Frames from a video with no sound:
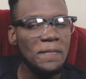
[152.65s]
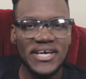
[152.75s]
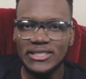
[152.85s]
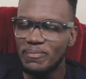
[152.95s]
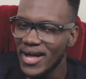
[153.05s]

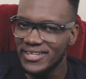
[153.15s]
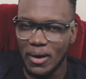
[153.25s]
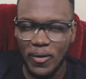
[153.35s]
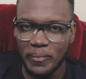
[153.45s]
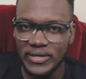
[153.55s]
Piss on
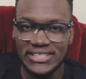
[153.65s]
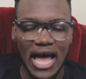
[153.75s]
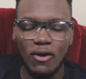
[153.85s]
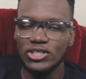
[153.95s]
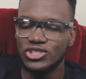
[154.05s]
top of piss.
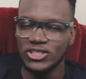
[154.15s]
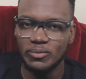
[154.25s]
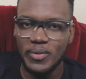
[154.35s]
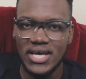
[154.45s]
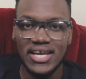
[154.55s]
I was
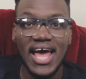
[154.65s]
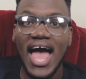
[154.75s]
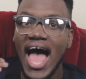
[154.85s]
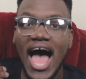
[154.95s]
just peeing.